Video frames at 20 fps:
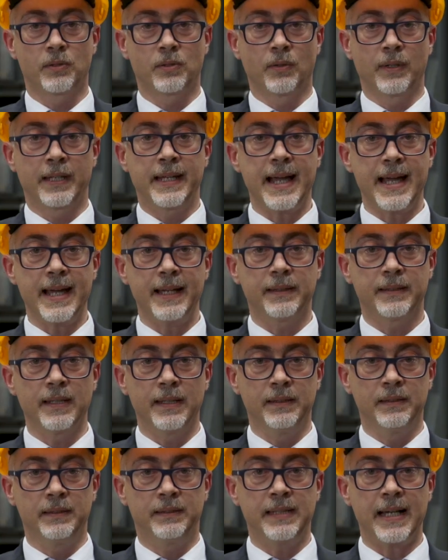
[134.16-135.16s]
to guide
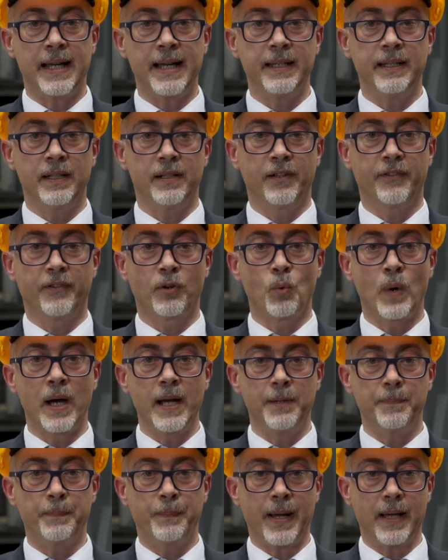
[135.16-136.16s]
the entire
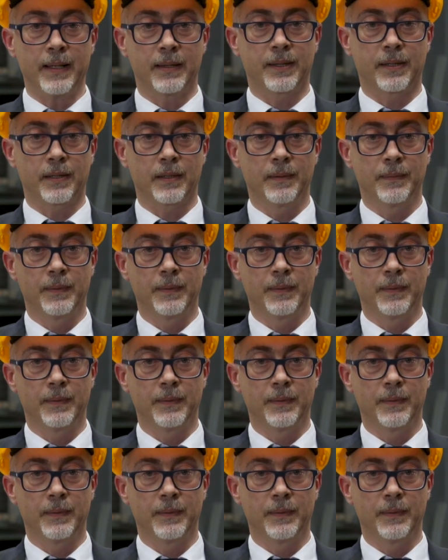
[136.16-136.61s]
wire path.